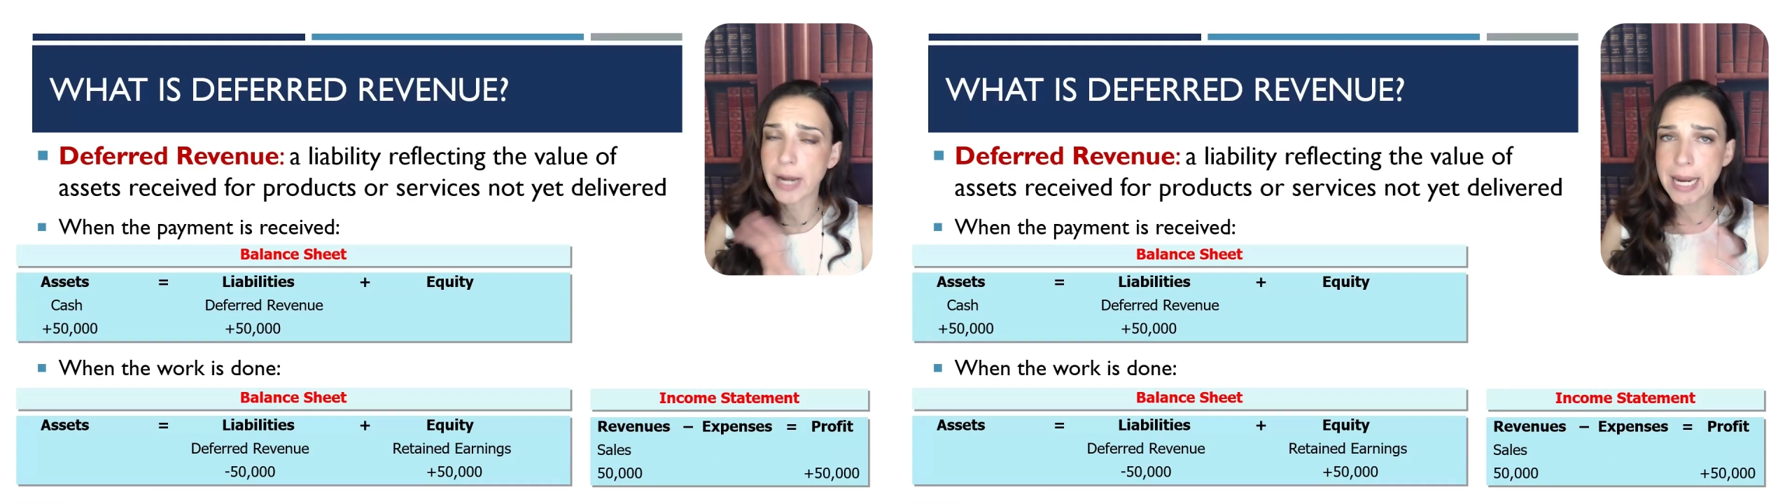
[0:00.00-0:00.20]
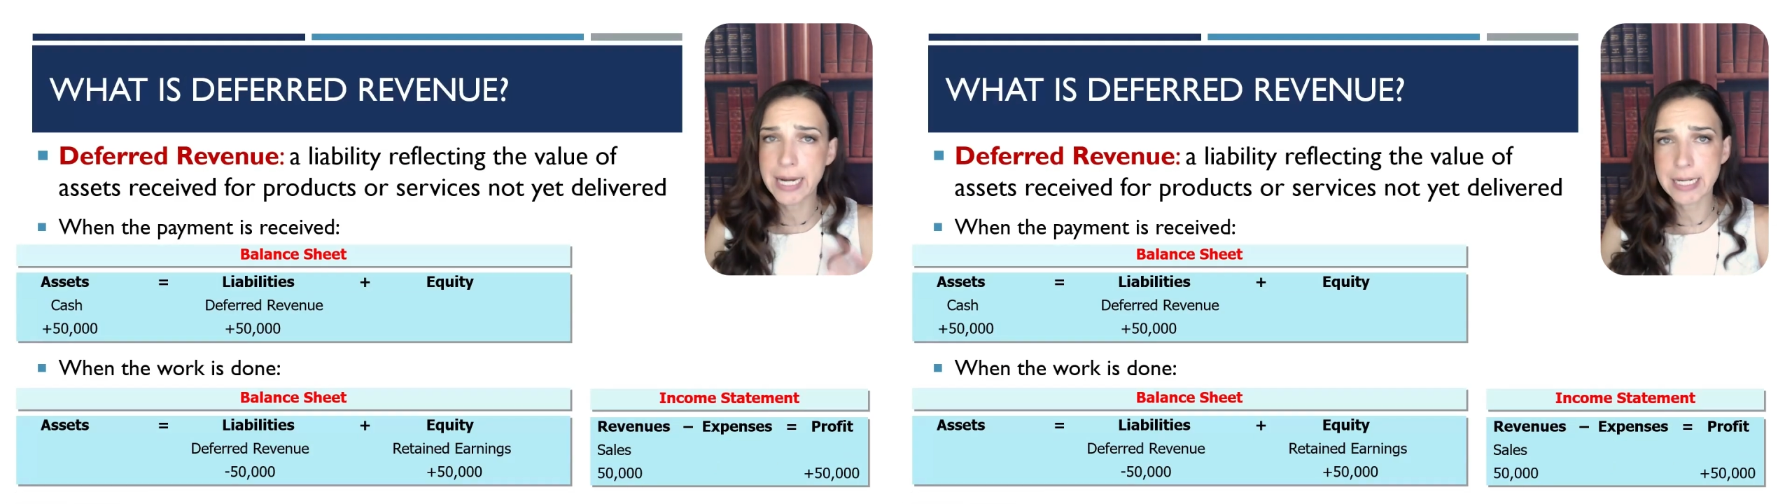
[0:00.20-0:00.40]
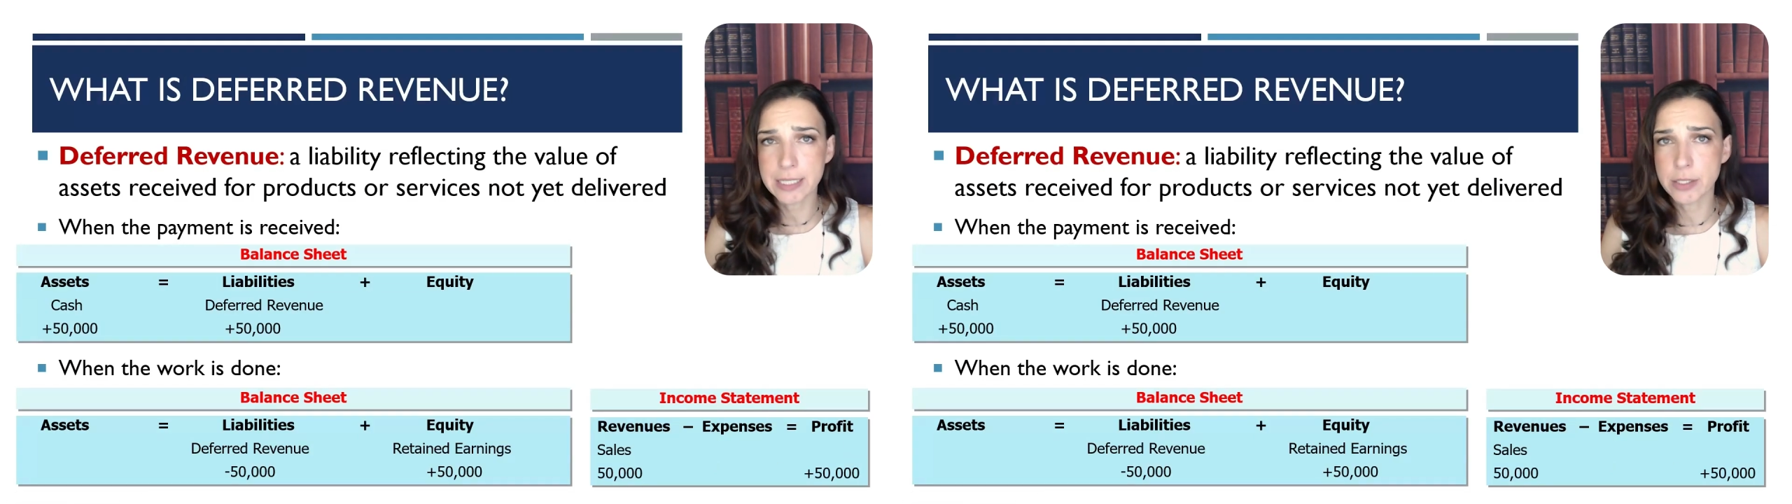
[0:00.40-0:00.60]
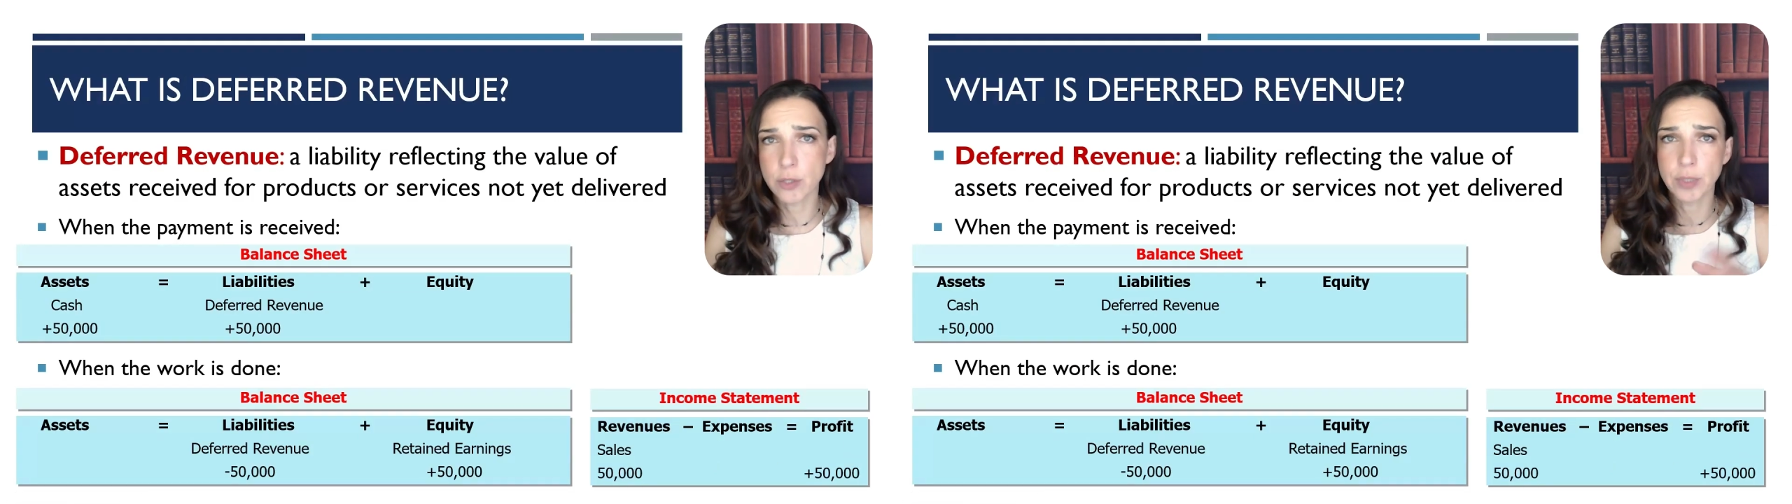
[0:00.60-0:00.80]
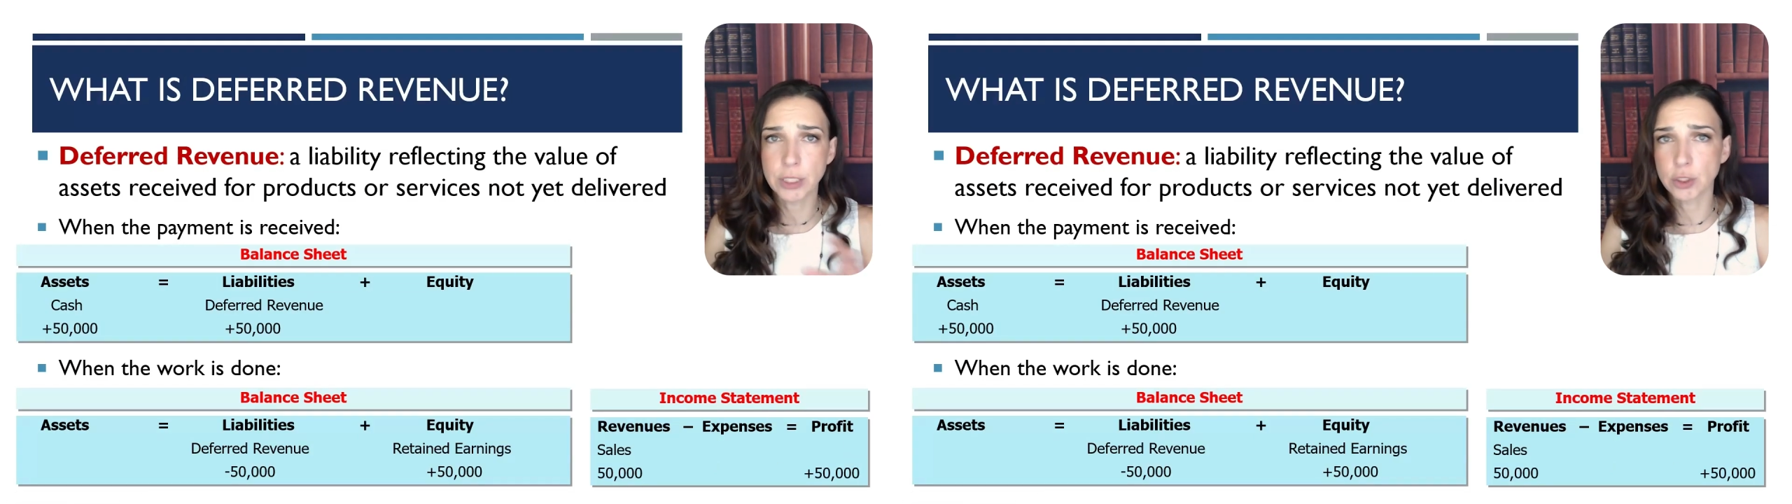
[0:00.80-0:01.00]
any
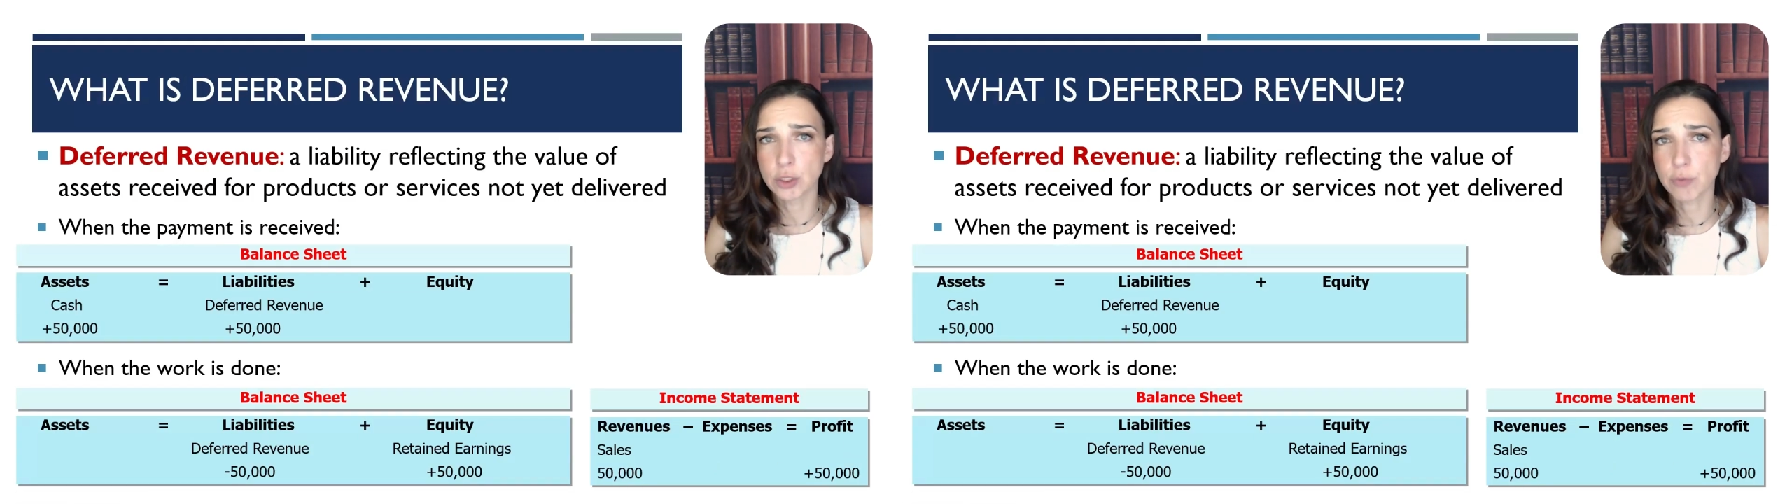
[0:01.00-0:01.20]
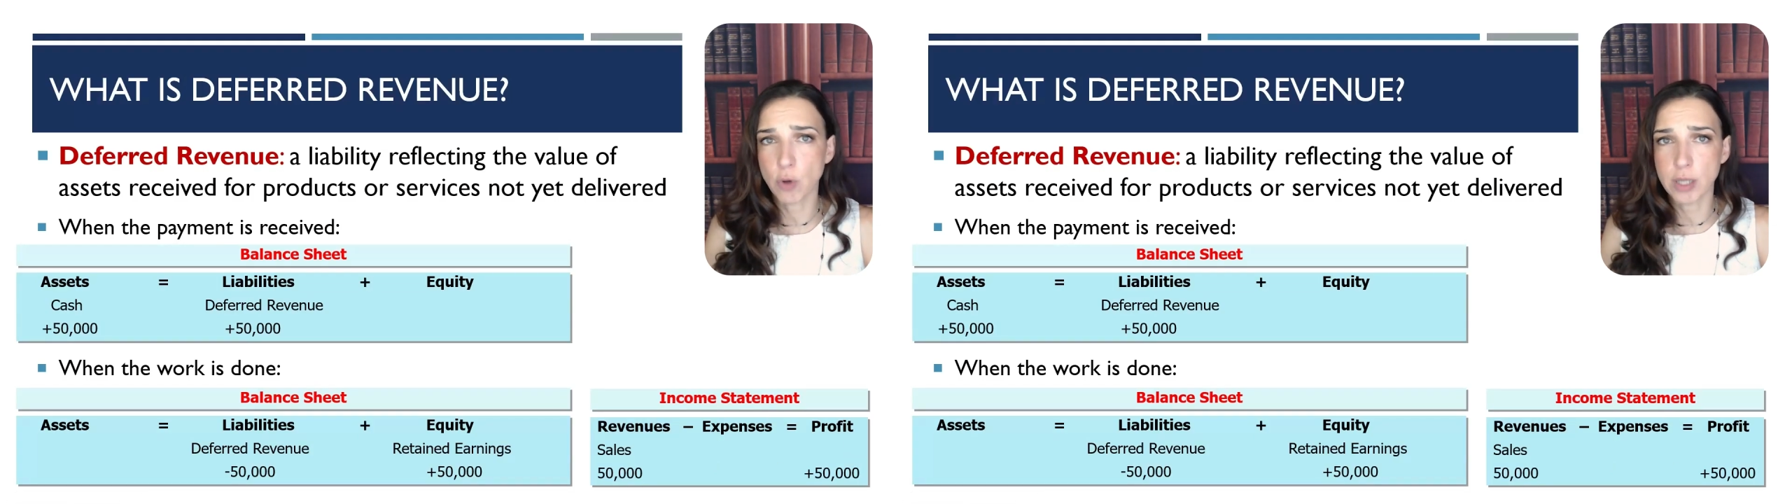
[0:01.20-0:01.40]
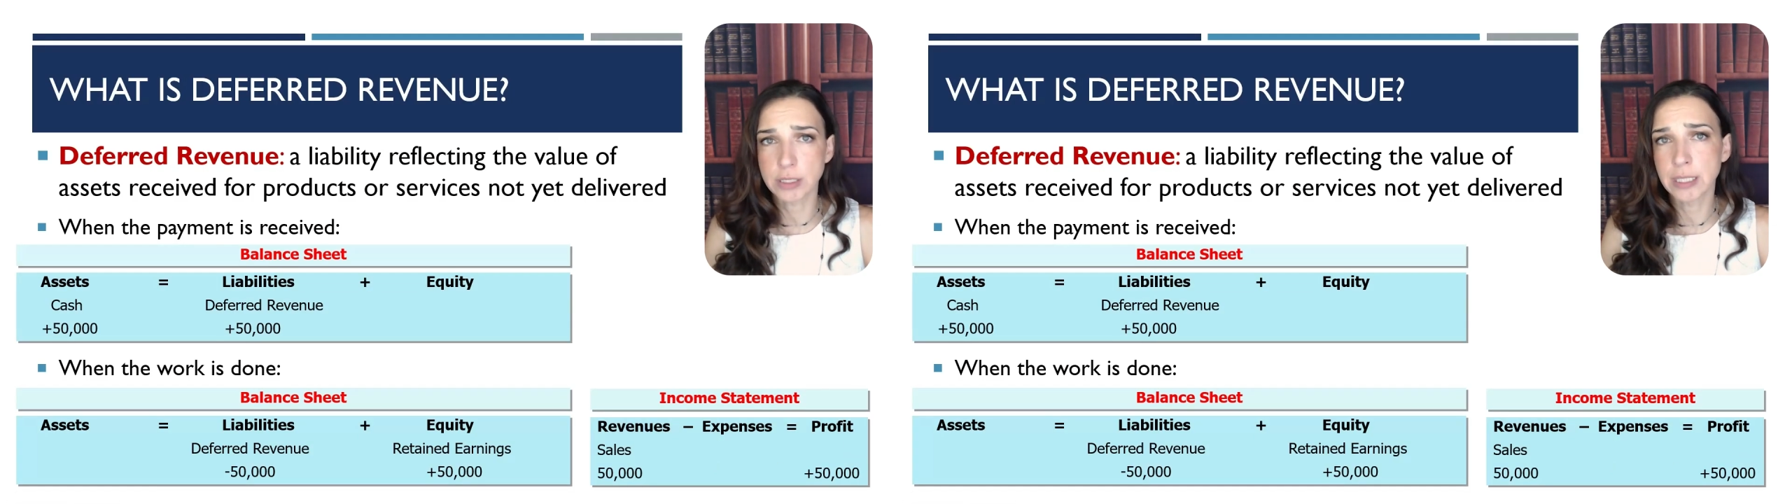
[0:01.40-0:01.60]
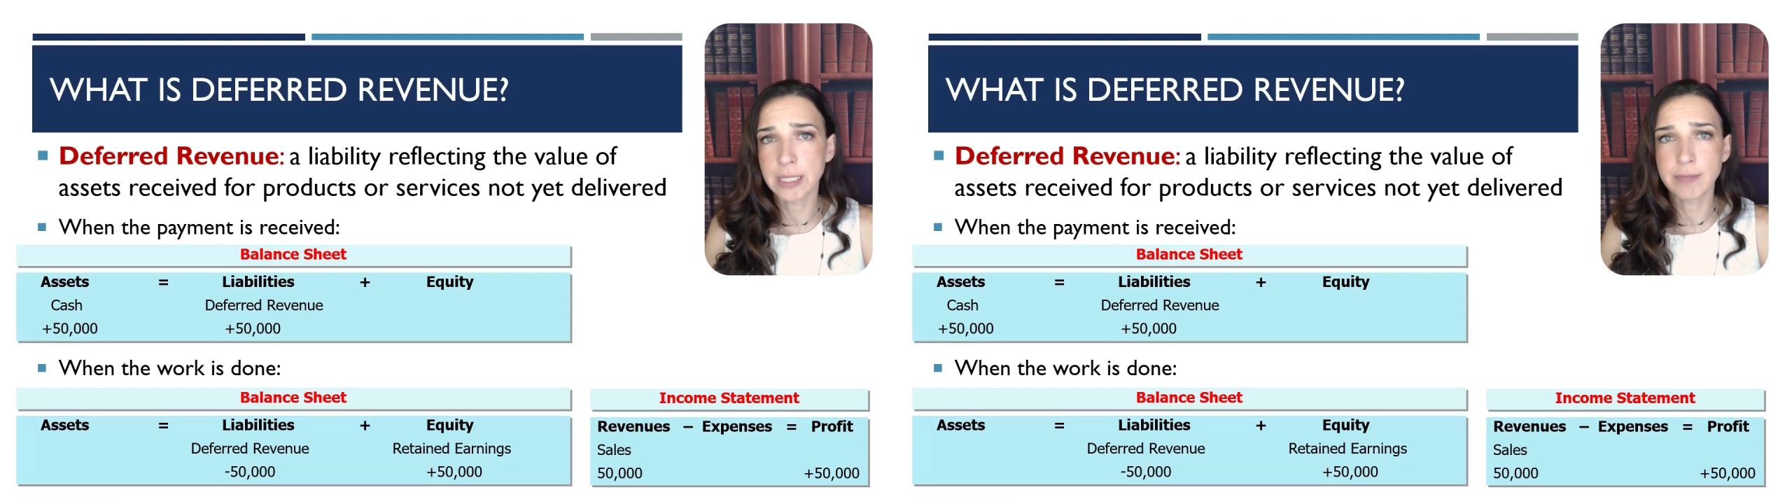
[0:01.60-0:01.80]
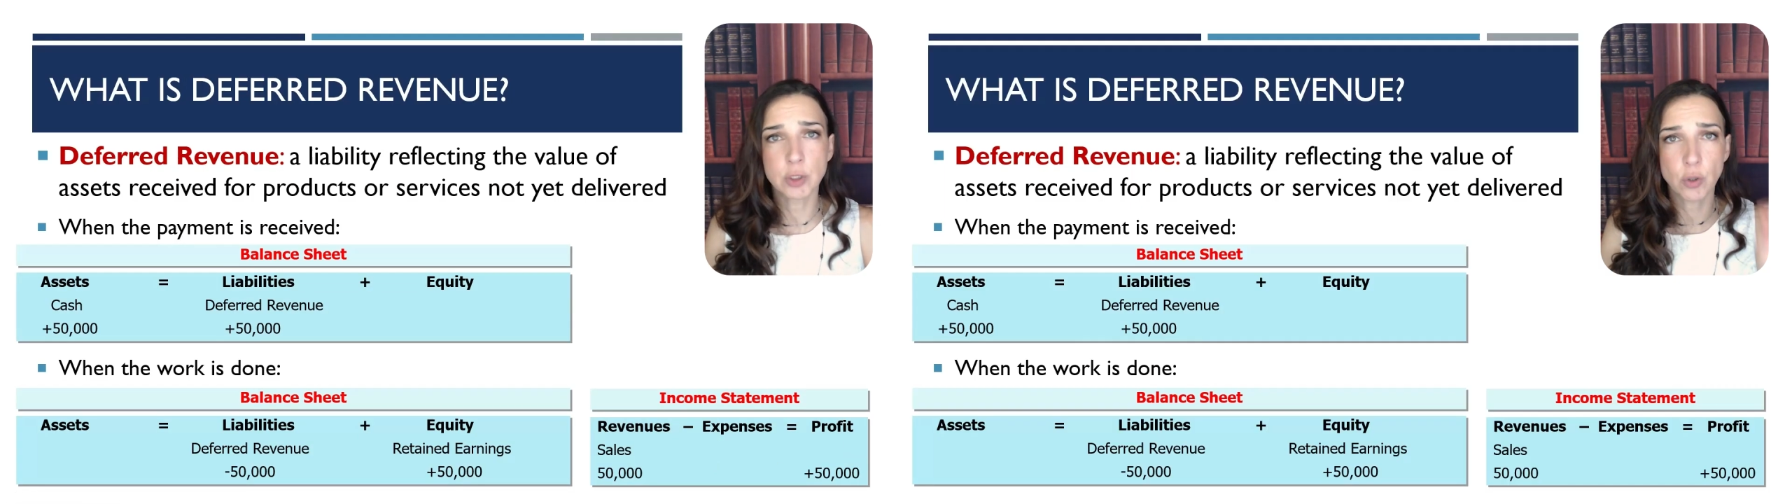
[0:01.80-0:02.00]
considerations of cost and
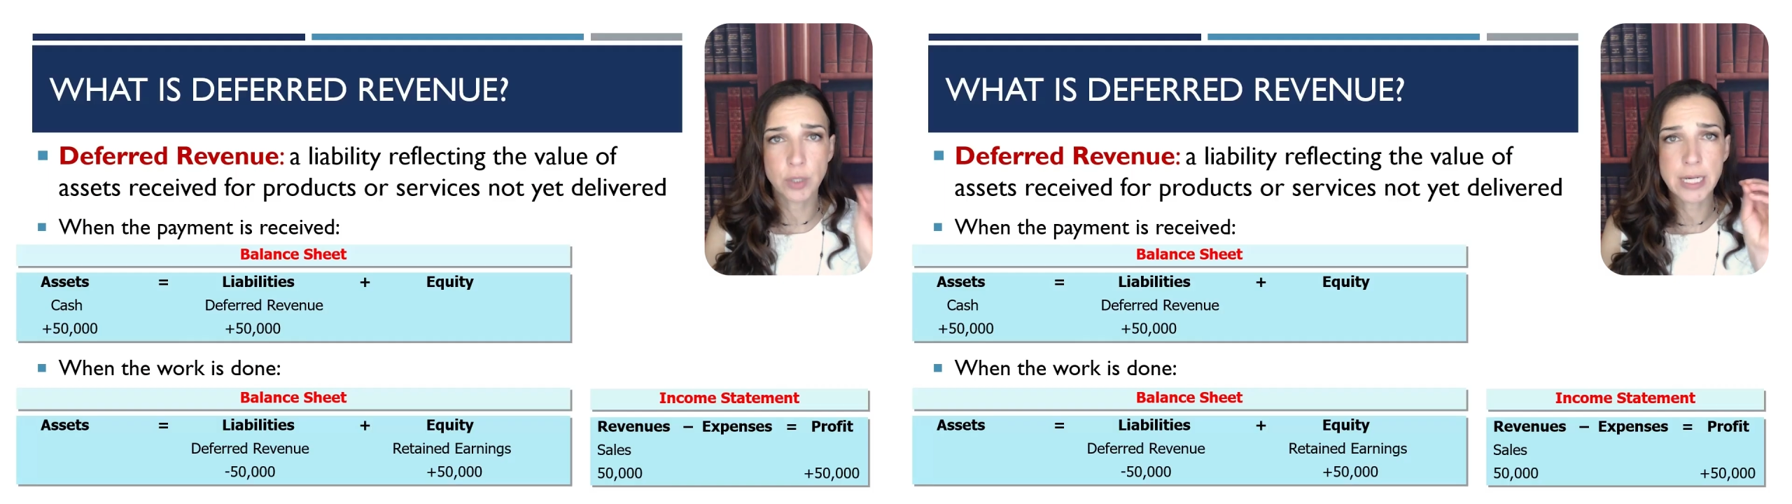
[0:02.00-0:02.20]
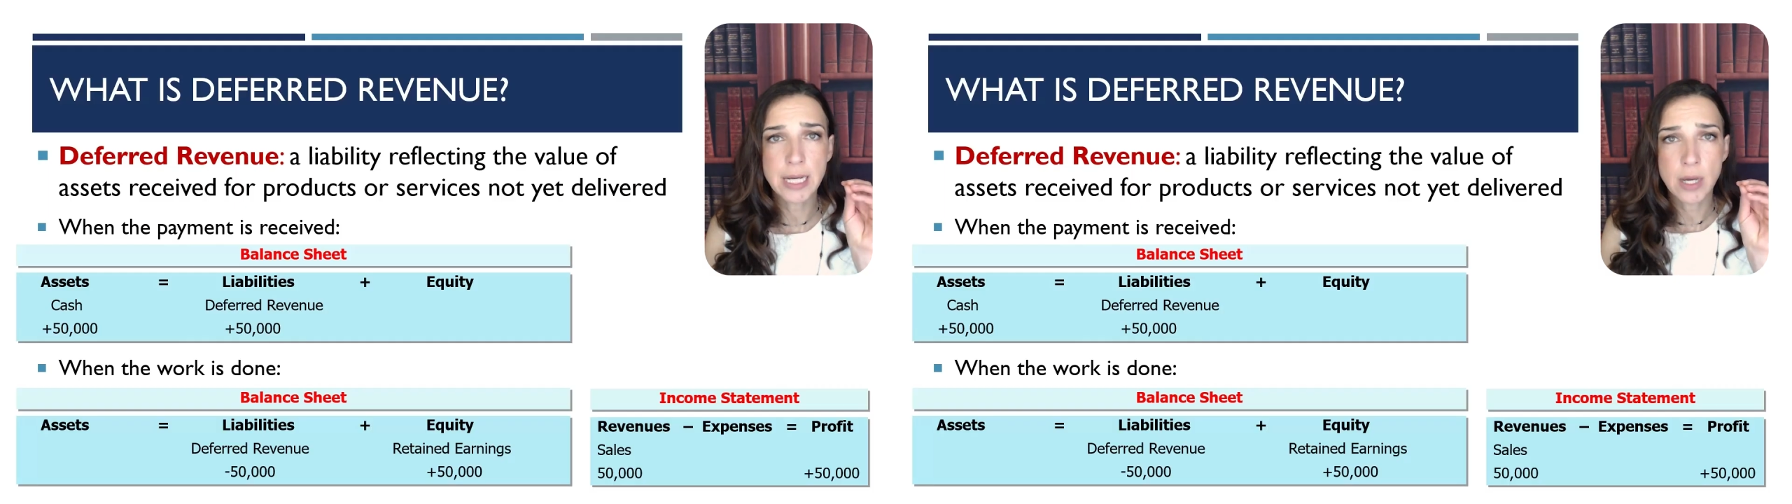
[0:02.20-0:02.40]
inventory.